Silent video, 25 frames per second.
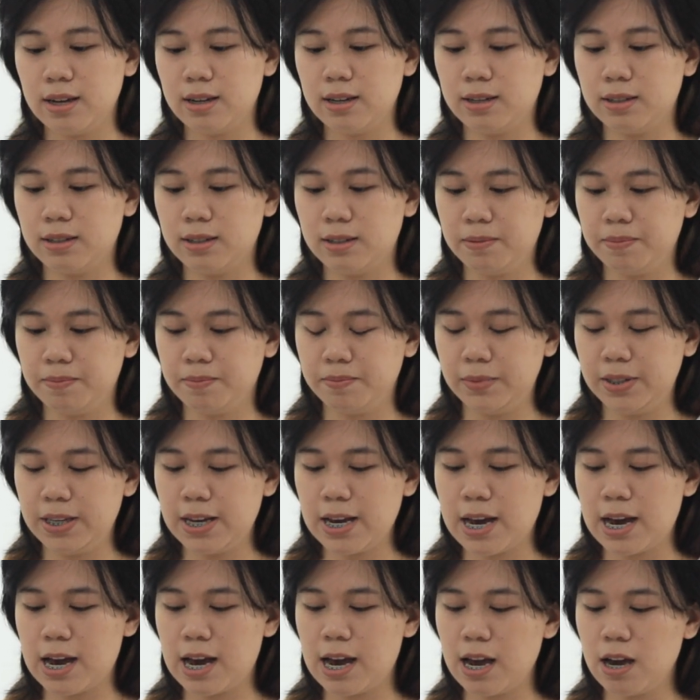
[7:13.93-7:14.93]

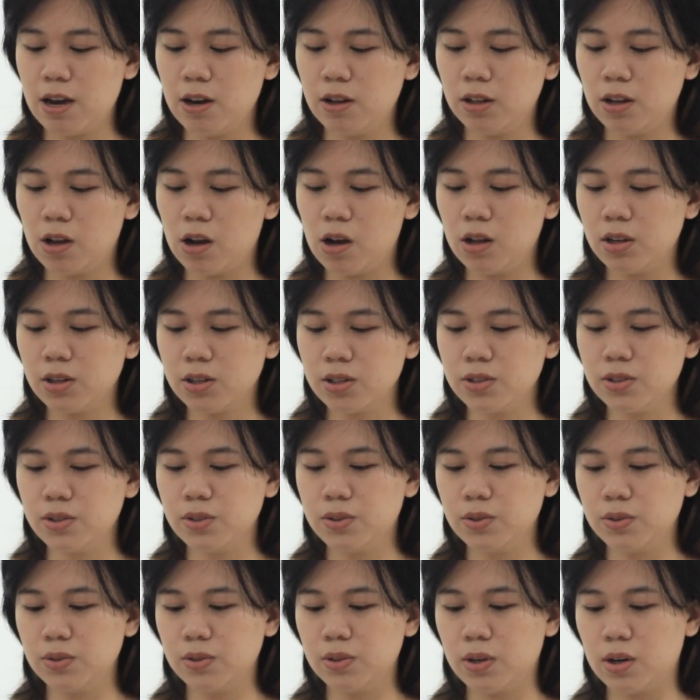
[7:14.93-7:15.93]
Yeah, I'll
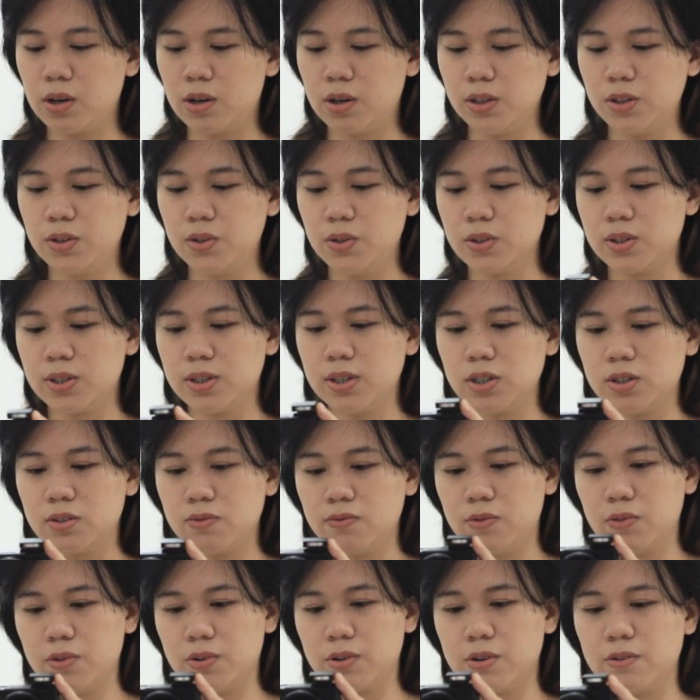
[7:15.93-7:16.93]
also use
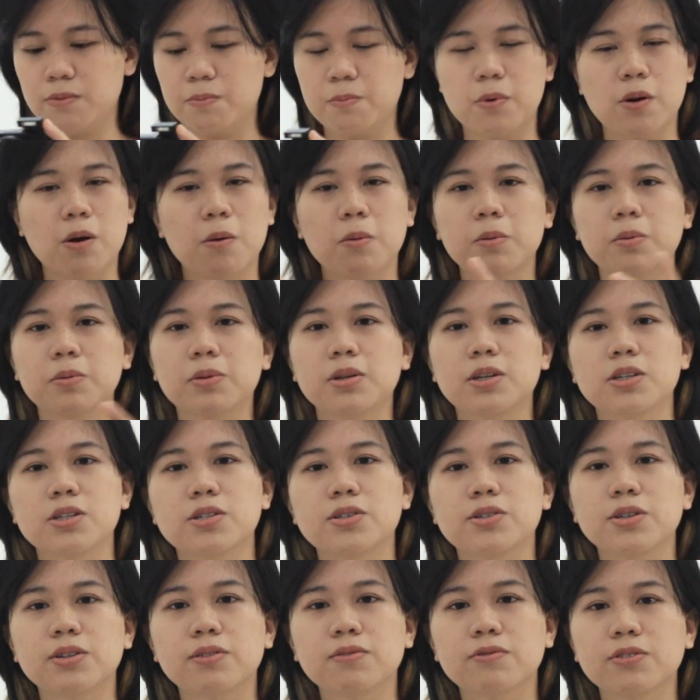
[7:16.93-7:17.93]
this for probably
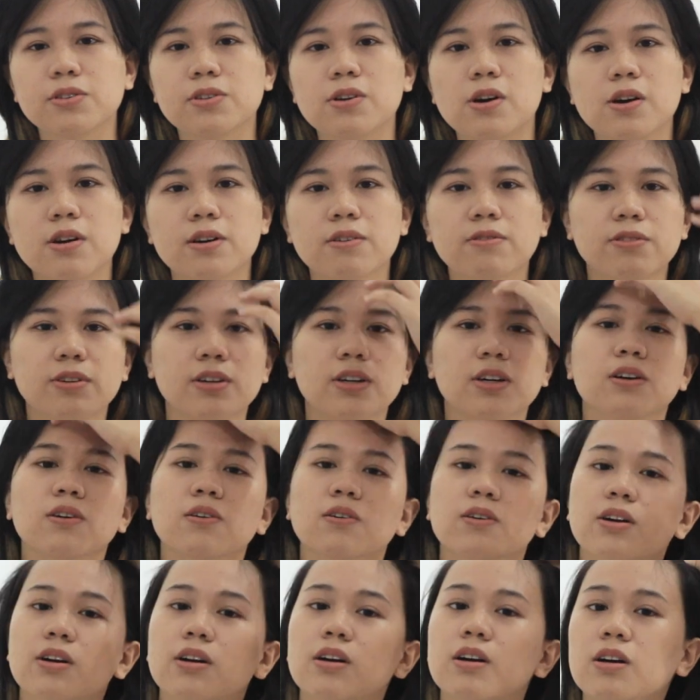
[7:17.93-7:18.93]
street photography,
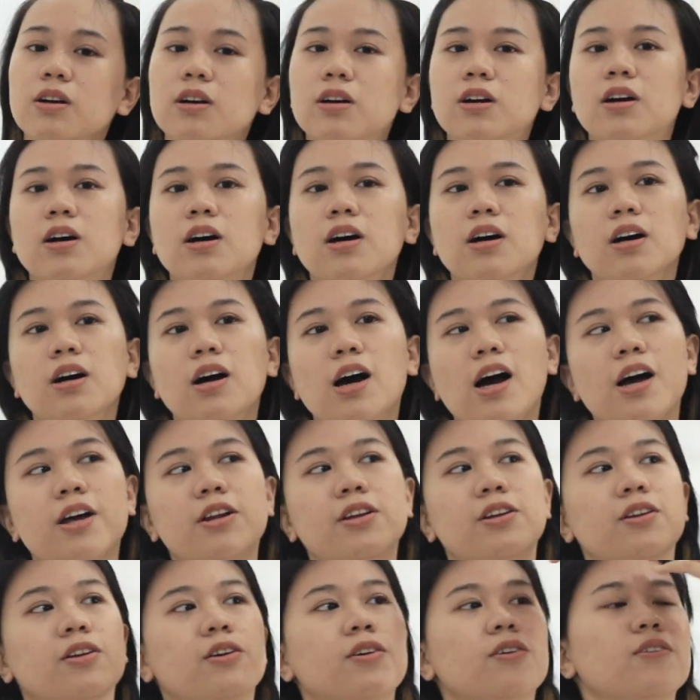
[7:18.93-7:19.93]
or I
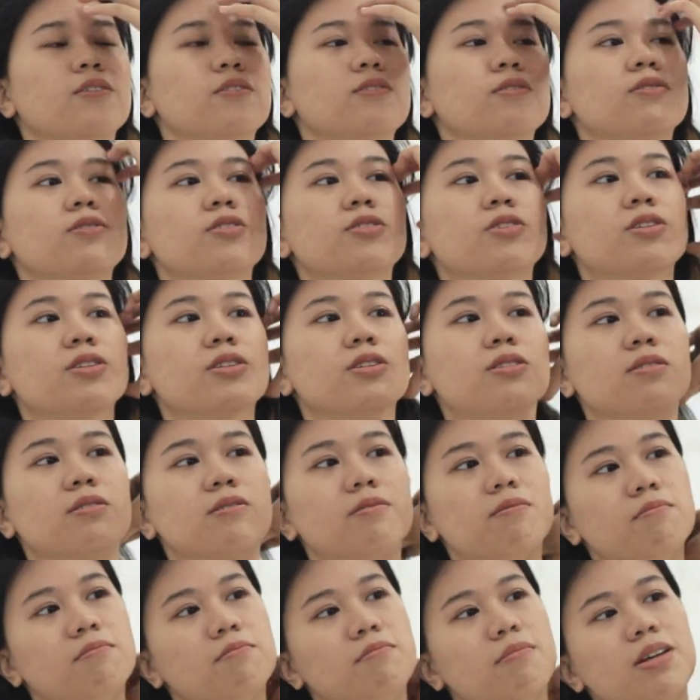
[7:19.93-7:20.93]
don't know, just
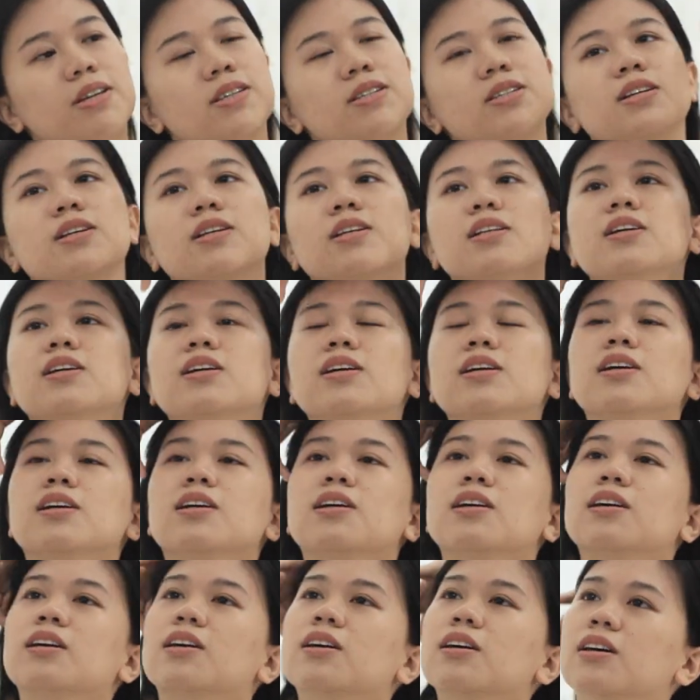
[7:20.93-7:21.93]

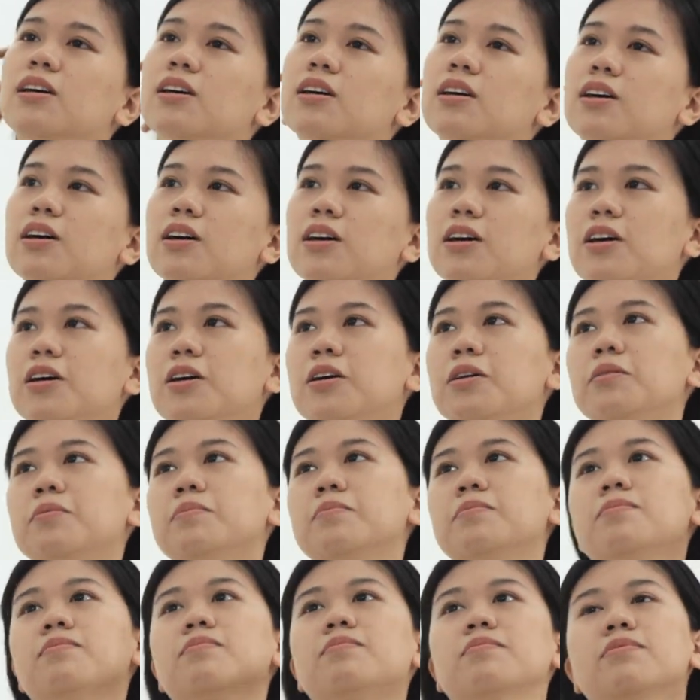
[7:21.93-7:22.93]
basically
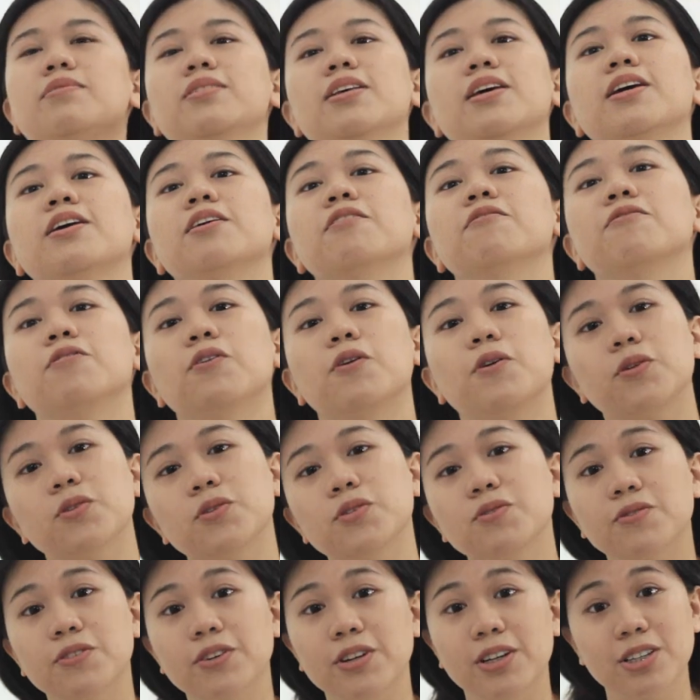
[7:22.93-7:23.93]
taking
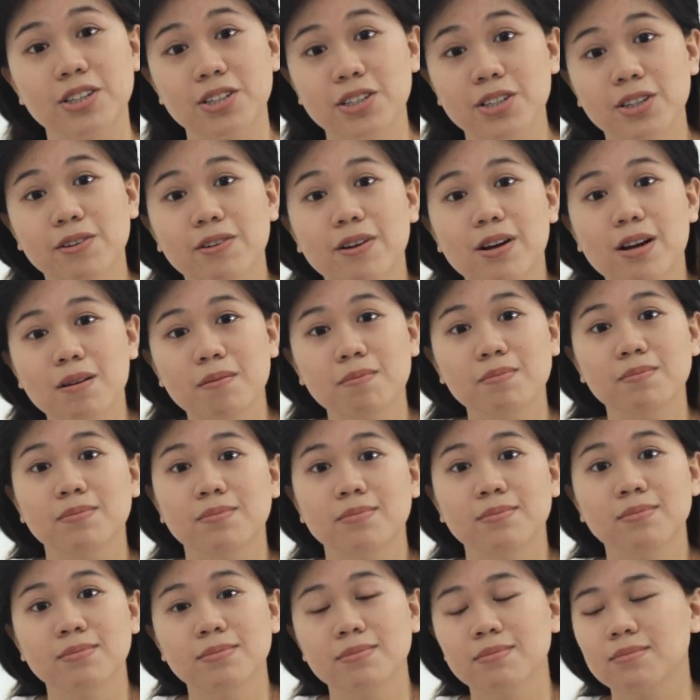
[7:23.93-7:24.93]
photos for Instagram.
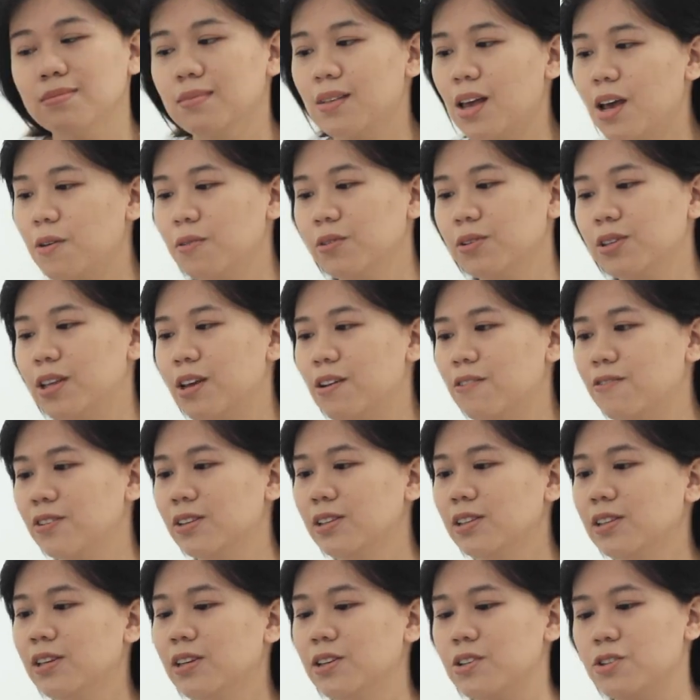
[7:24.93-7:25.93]
I would
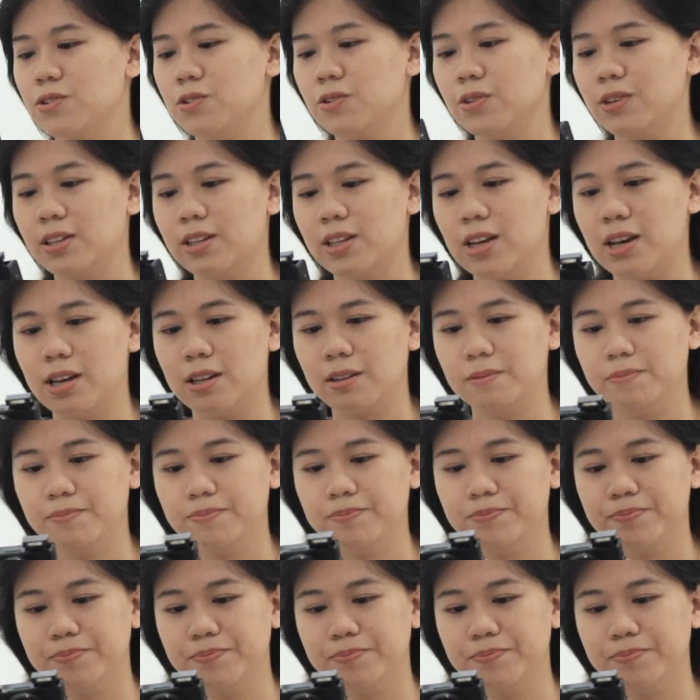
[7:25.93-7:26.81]
definitely enjoy that.